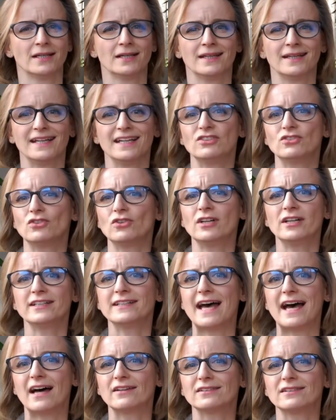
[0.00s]
It turned
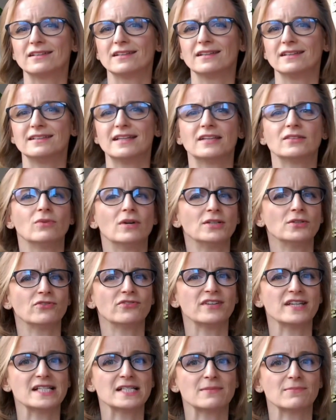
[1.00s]
out that one of
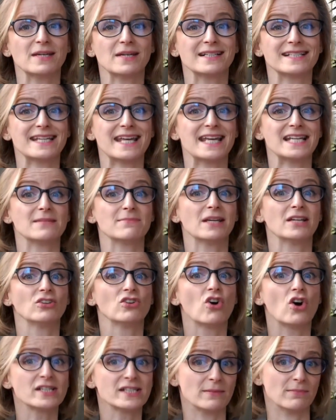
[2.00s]
his peers has been
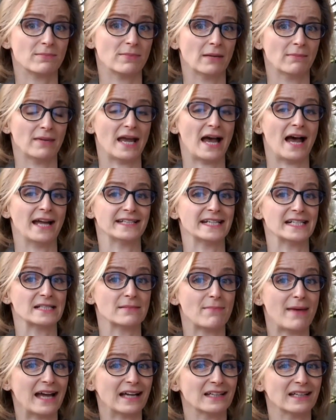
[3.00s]
gossiping behind his
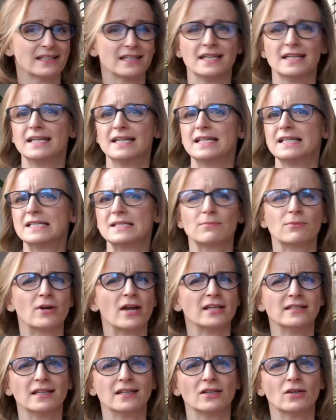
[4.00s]
back,
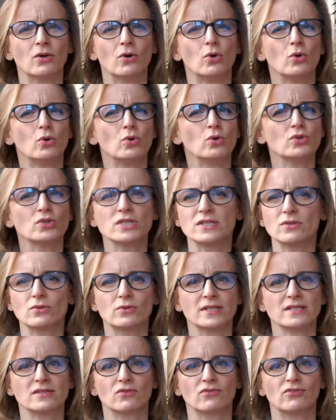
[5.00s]
spreading all
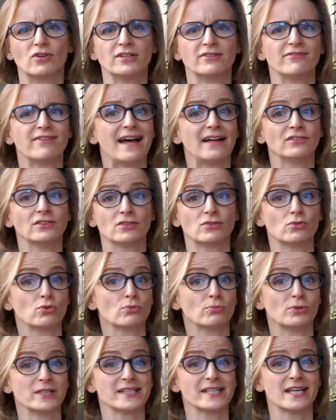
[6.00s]
sorts of unfounded
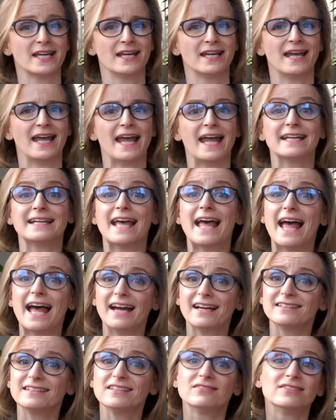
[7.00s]
rumors and
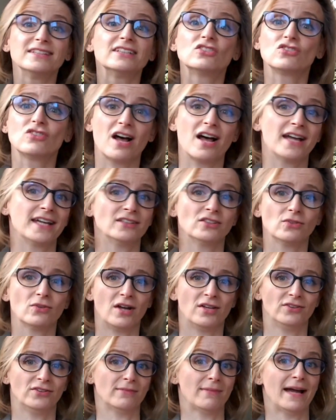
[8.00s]
actively trying to
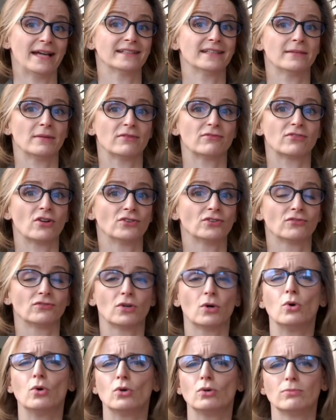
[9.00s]
undermine him in front of the
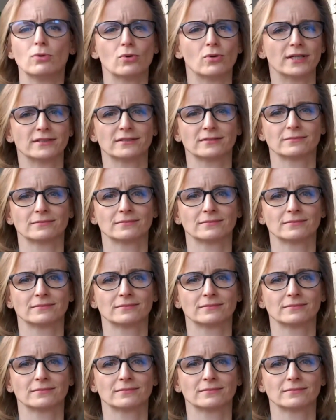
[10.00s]
whole board.